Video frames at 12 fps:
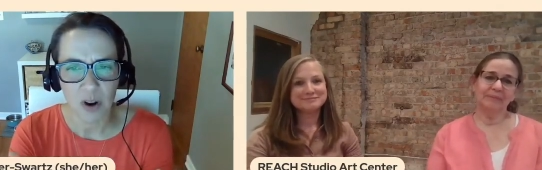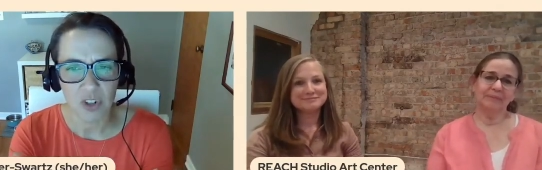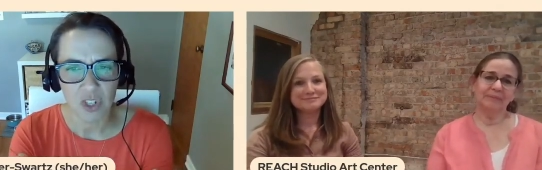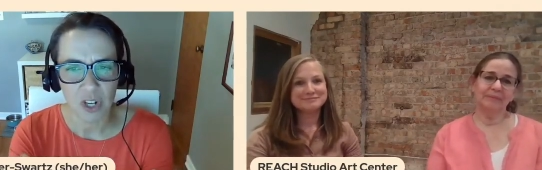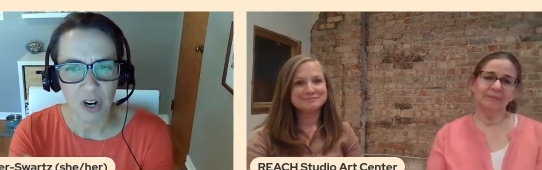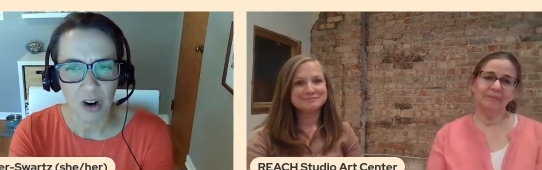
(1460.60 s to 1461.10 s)
Speaker 1: to
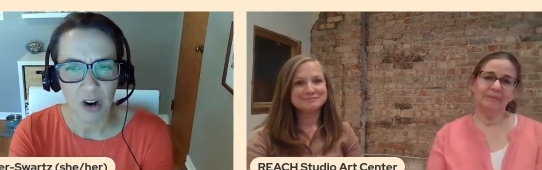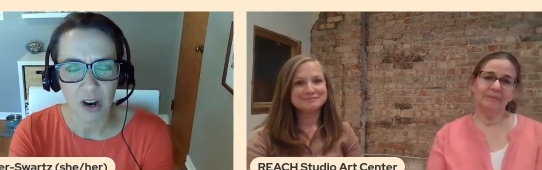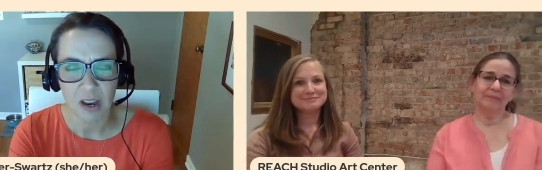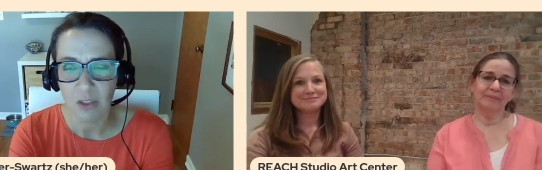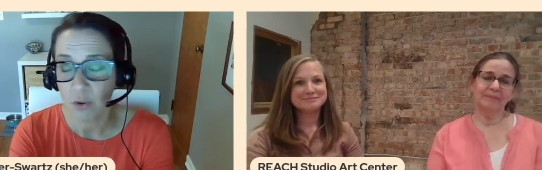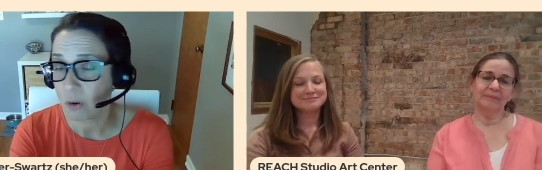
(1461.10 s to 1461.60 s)
share,
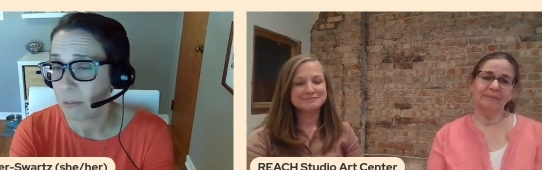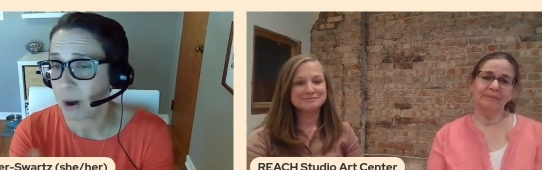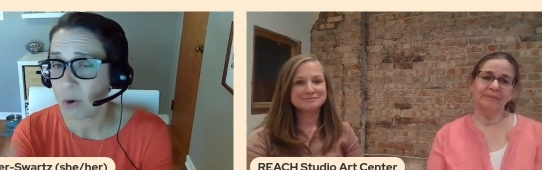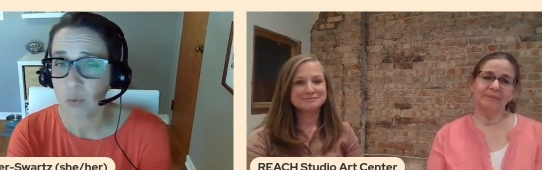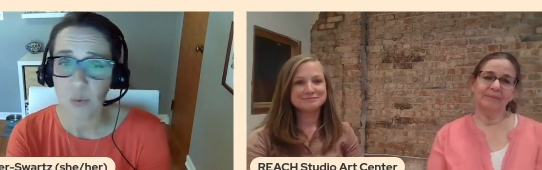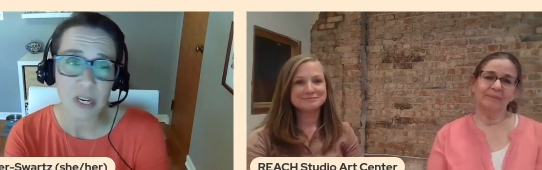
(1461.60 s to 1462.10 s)
either about
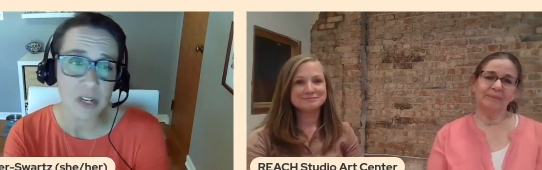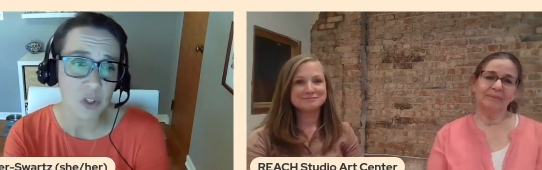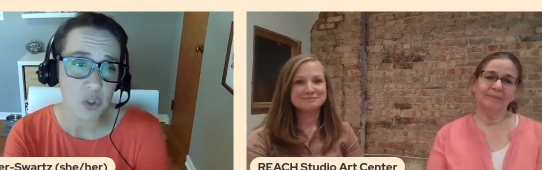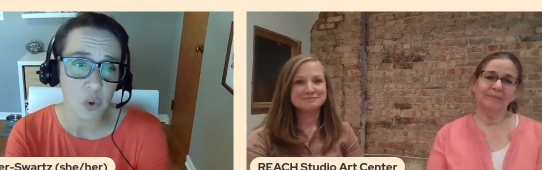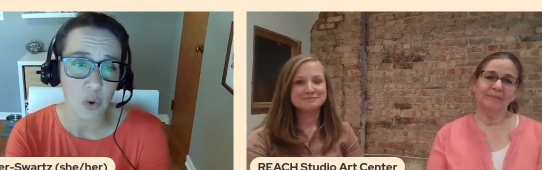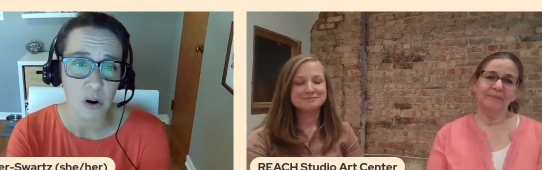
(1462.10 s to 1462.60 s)
Reach
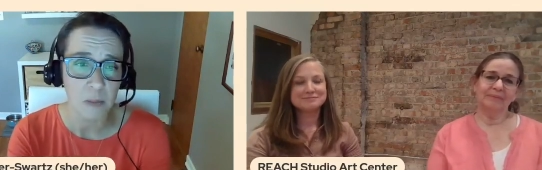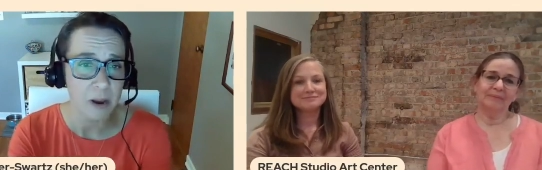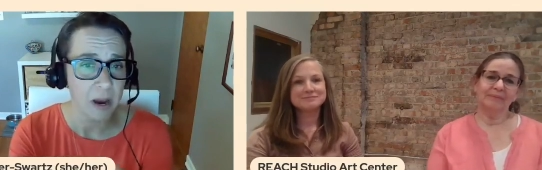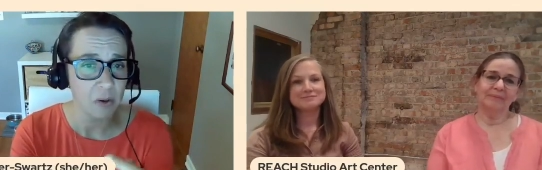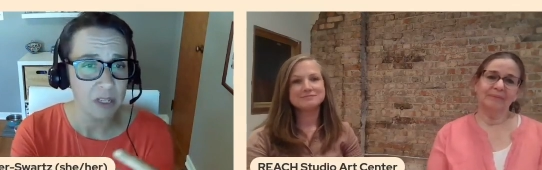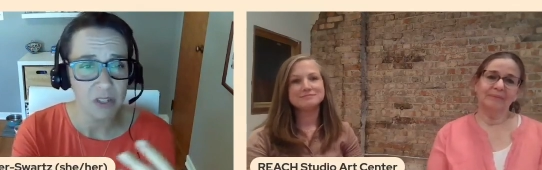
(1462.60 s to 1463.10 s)
or about
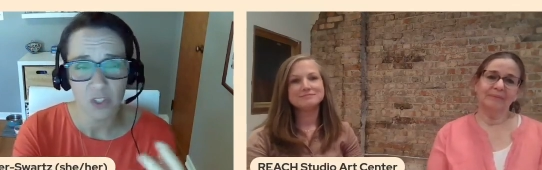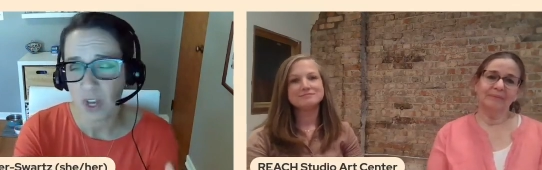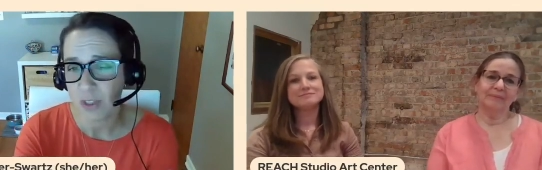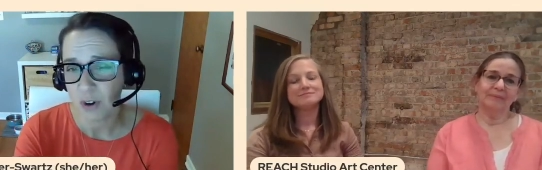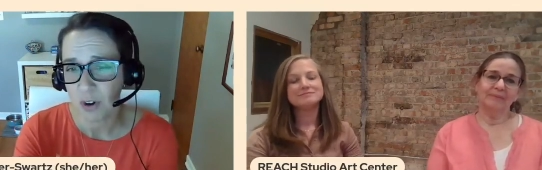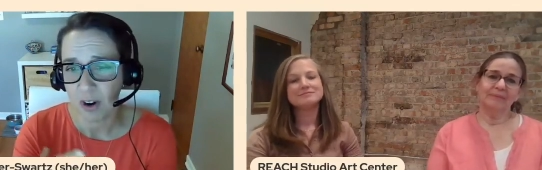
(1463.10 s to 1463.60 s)
each
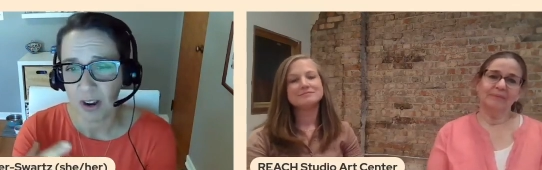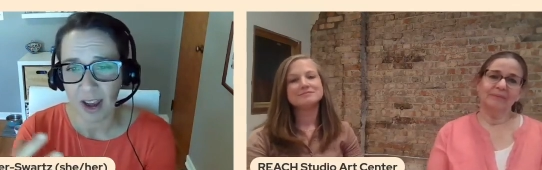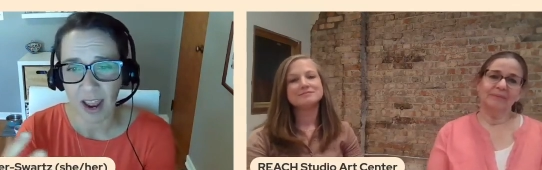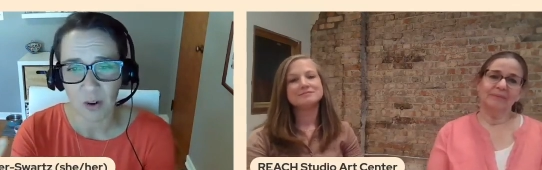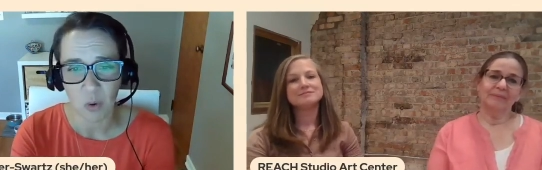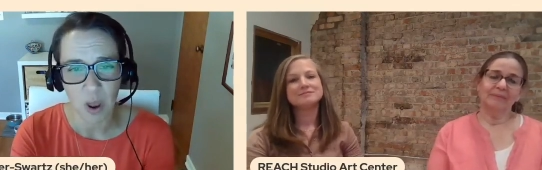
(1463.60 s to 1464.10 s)
other, and
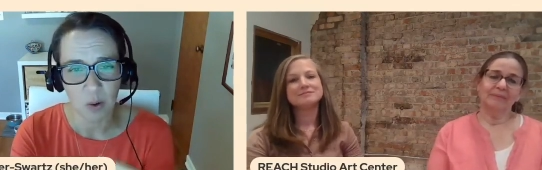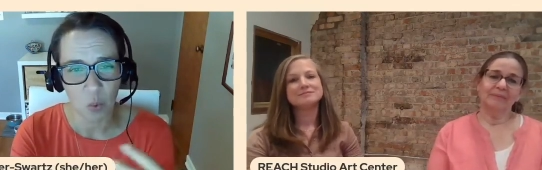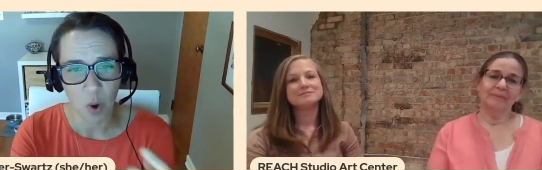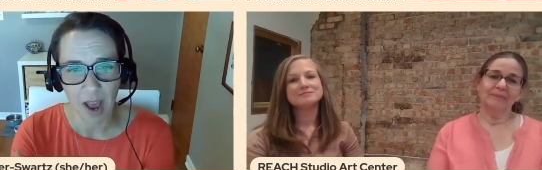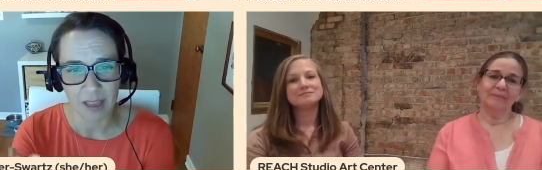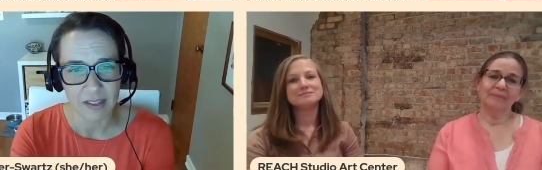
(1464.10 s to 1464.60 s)
and, and
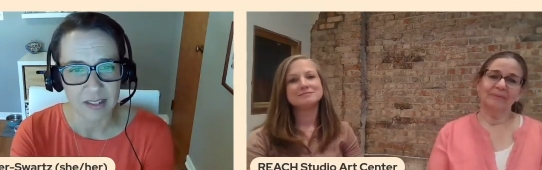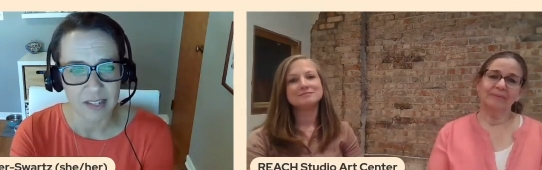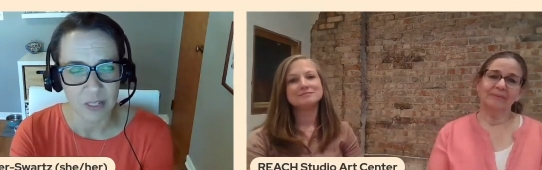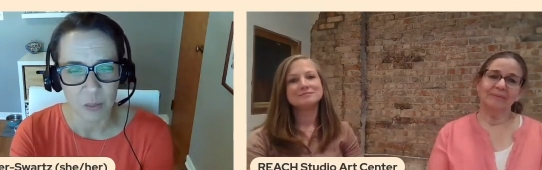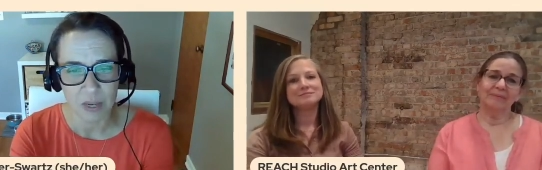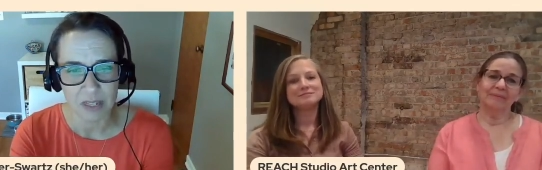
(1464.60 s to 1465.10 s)
why this has
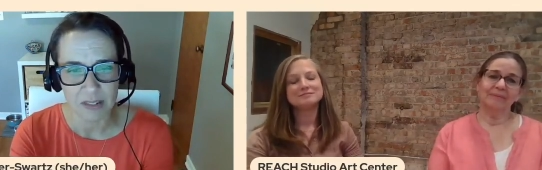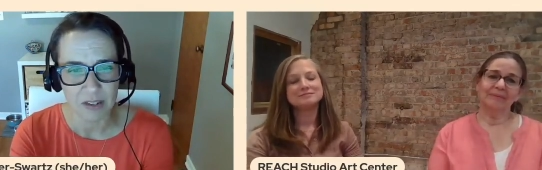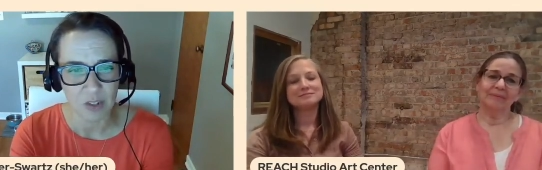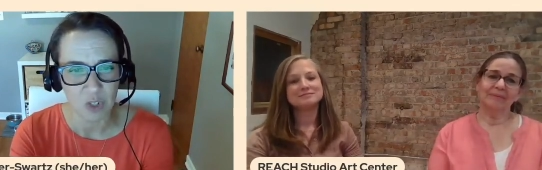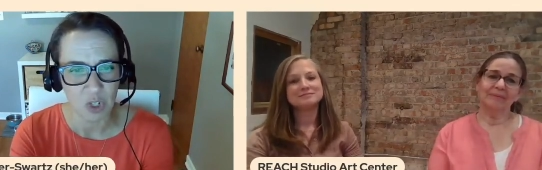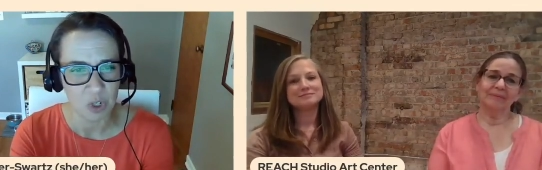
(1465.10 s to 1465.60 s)
been such a
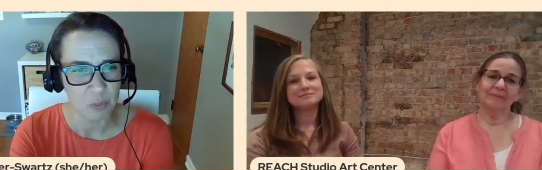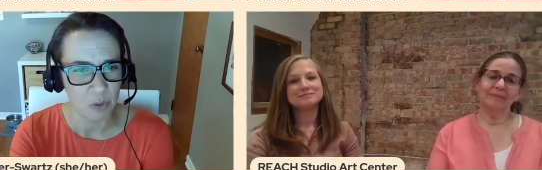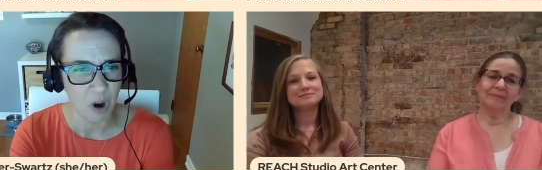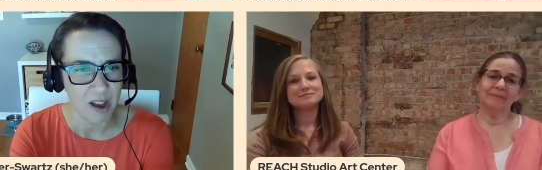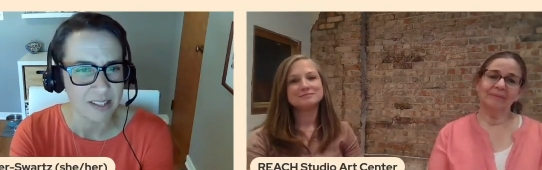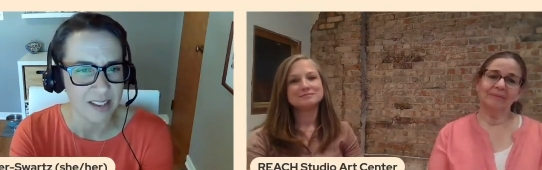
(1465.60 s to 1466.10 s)
good
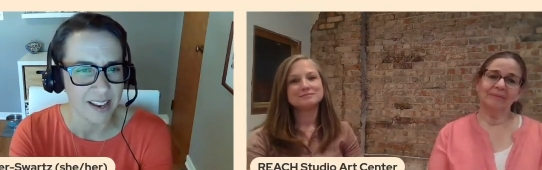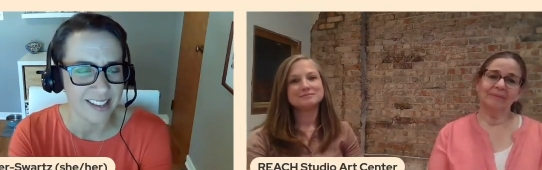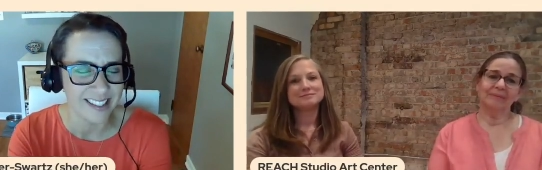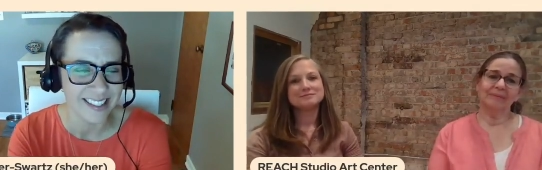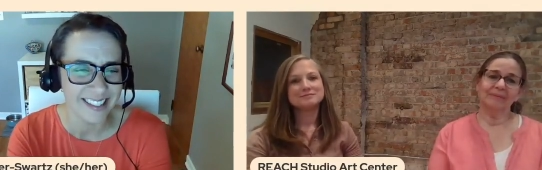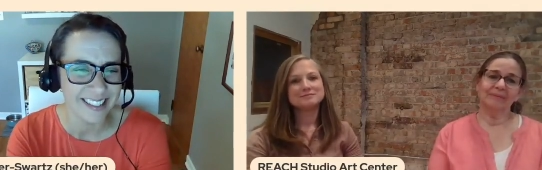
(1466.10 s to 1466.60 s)

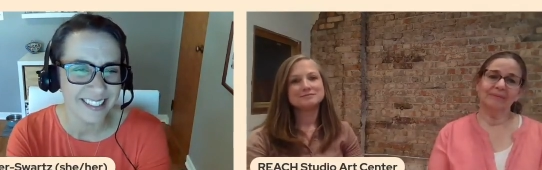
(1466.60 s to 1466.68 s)
process?